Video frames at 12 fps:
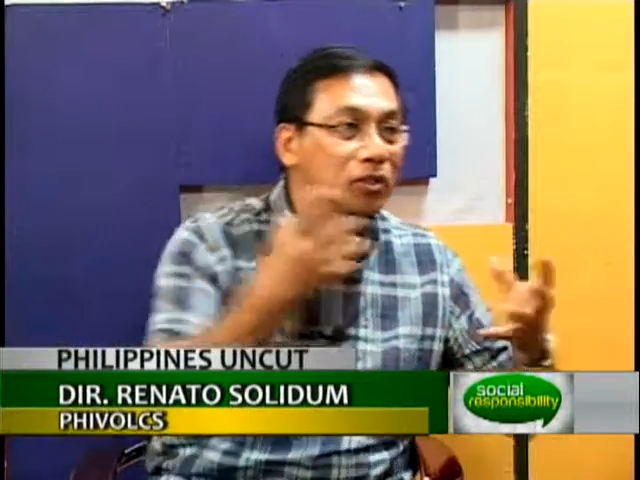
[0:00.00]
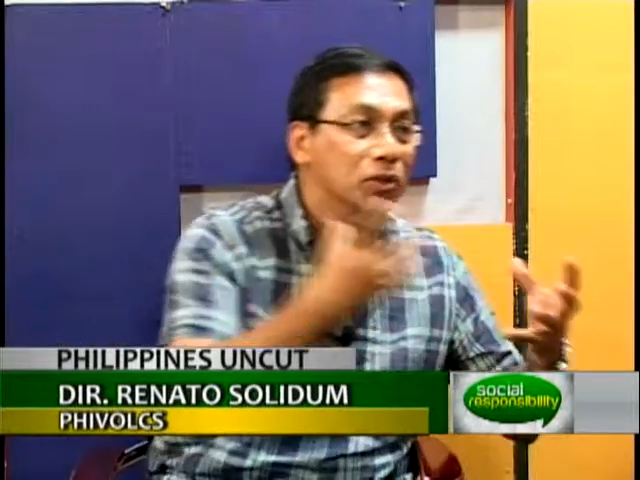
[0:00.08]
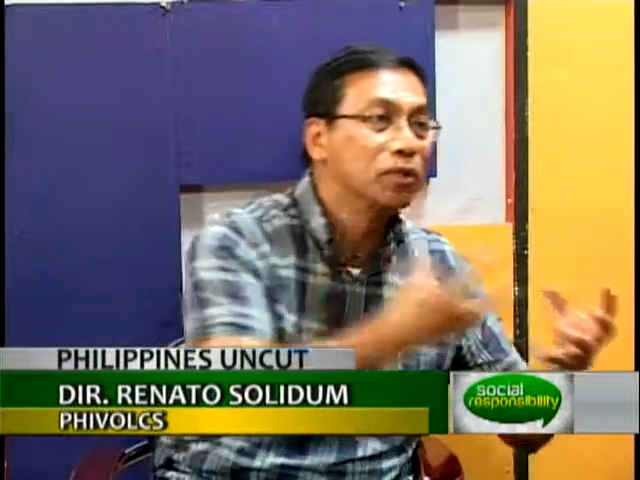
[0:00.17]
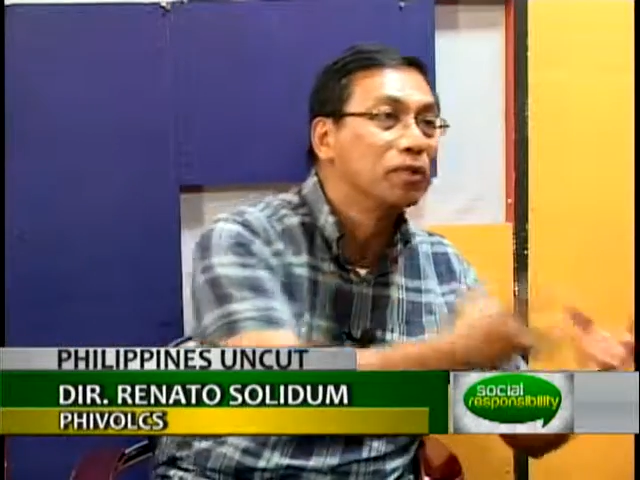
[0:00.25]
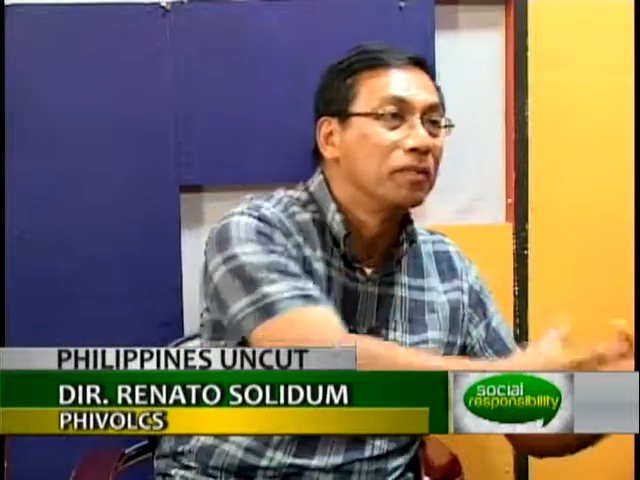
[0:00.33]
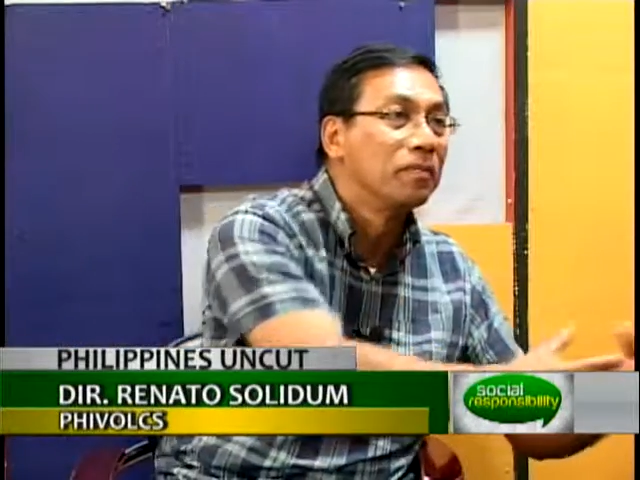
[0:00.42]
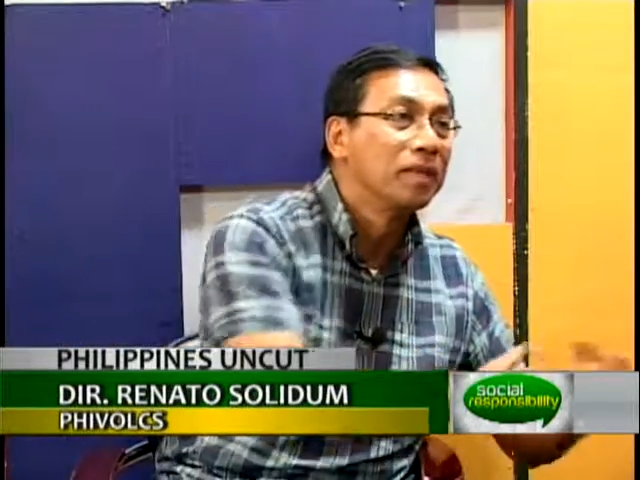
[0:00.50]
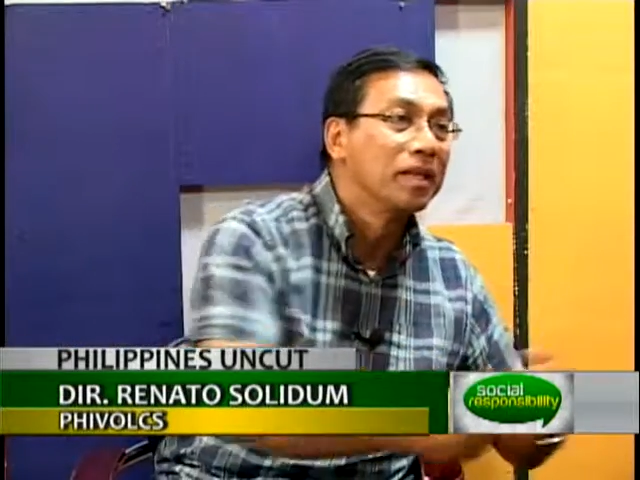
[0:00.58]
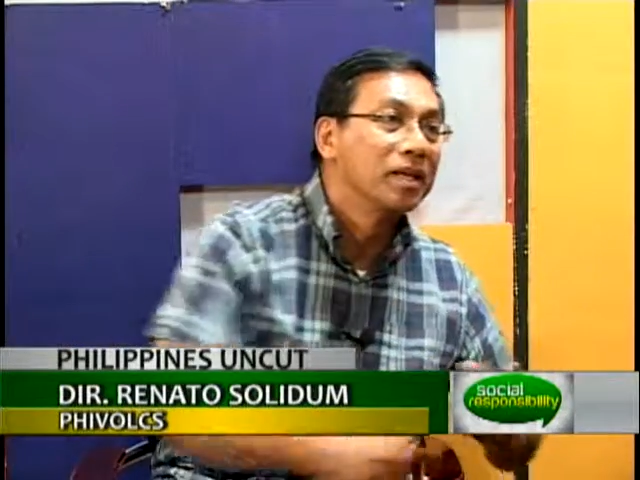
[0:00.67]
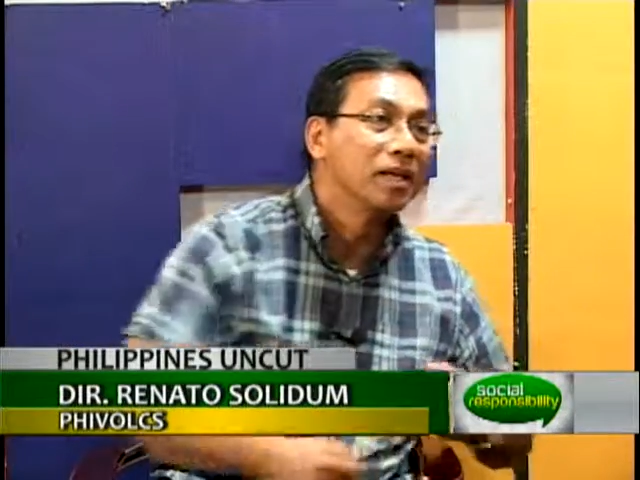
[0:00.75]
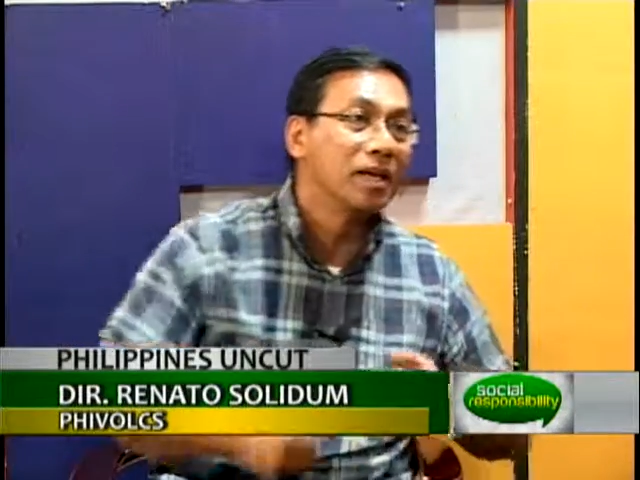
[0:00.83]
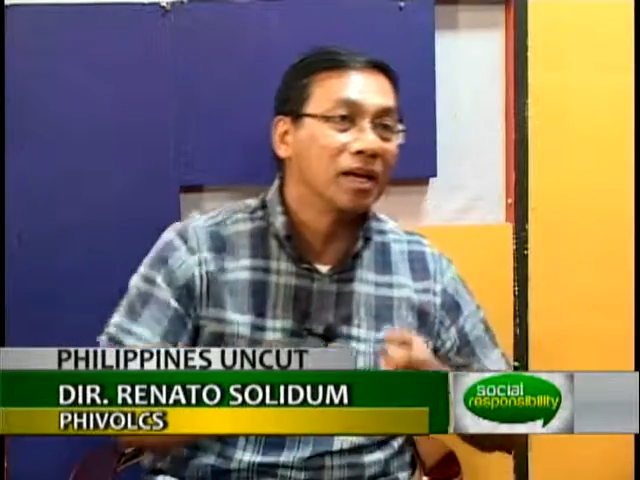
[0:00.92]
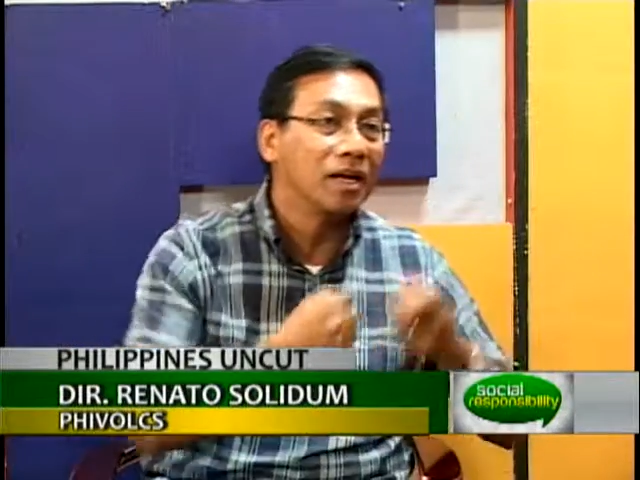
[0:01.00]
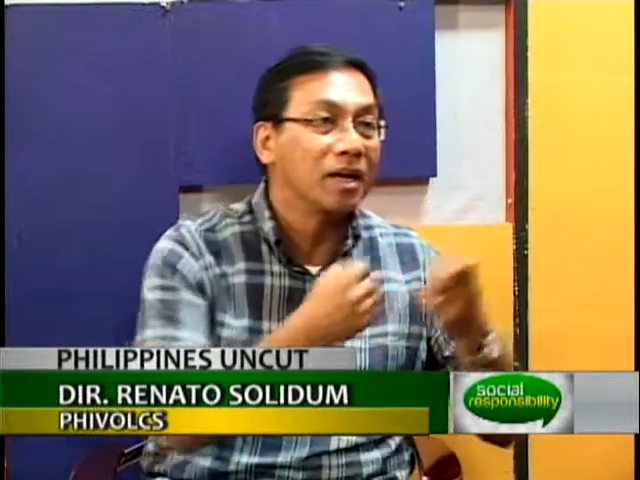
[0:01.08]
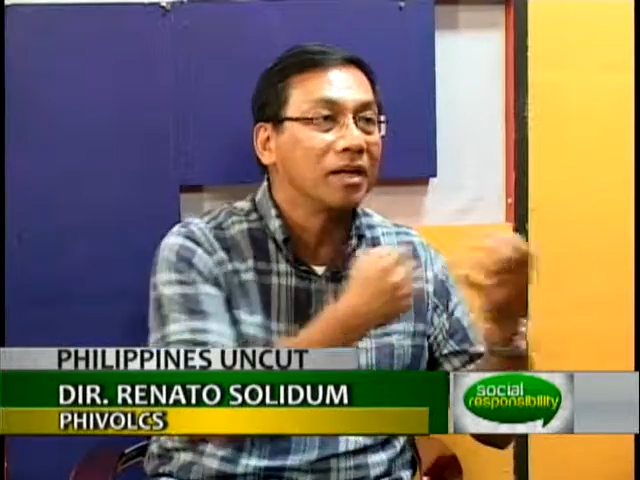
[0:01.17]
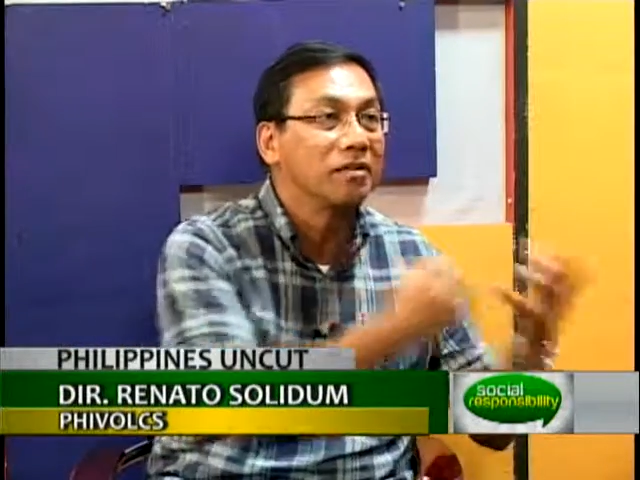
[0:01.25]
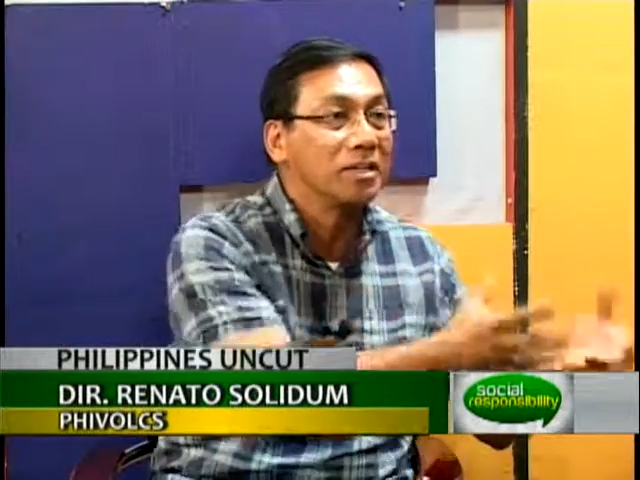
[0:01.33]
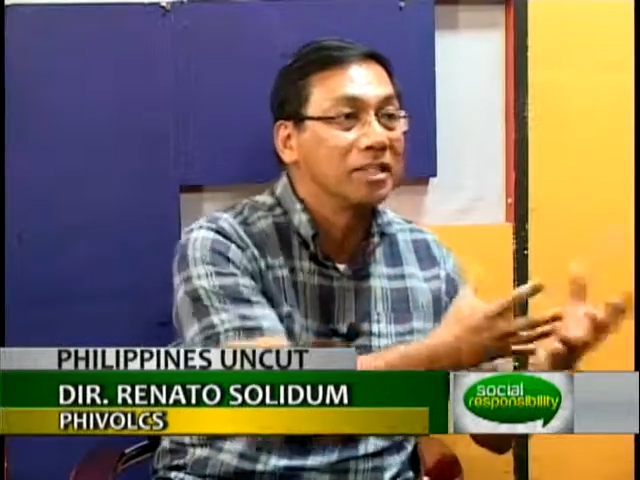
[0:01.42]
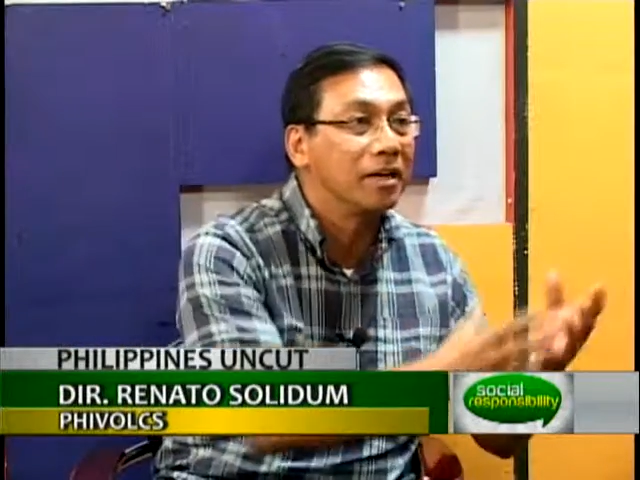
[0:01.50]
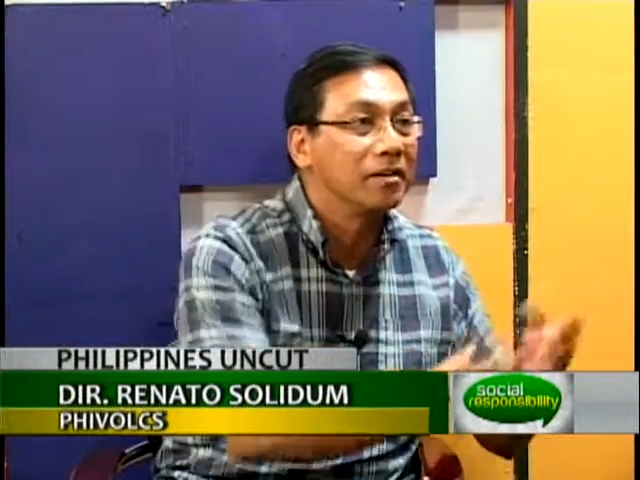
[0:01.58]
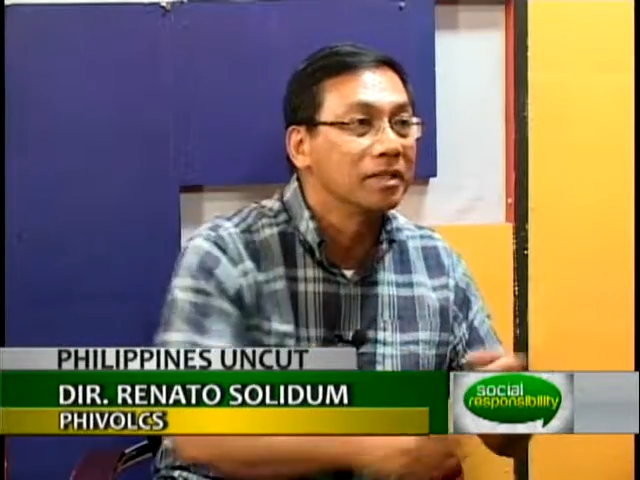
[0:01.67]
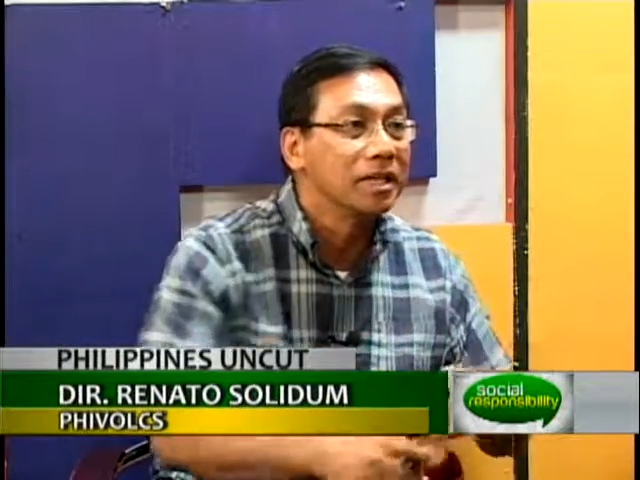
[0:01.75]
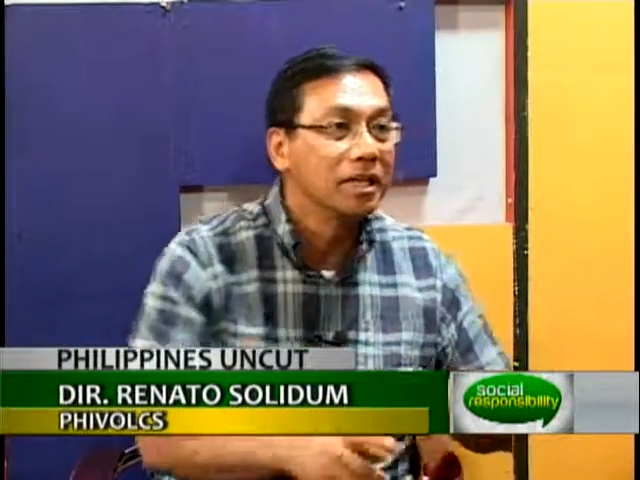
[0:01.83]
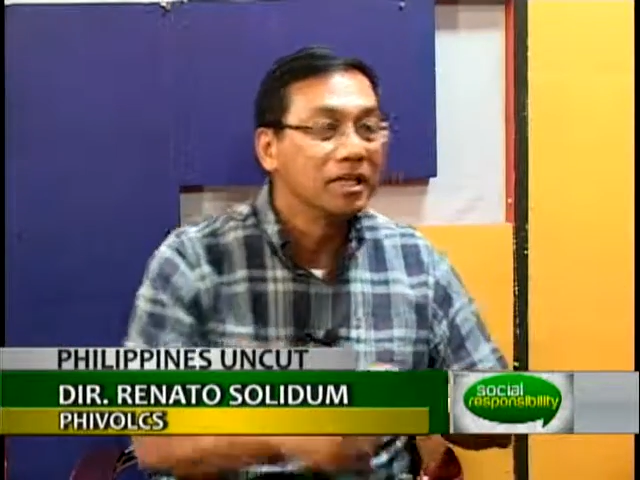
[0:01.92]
should reach out.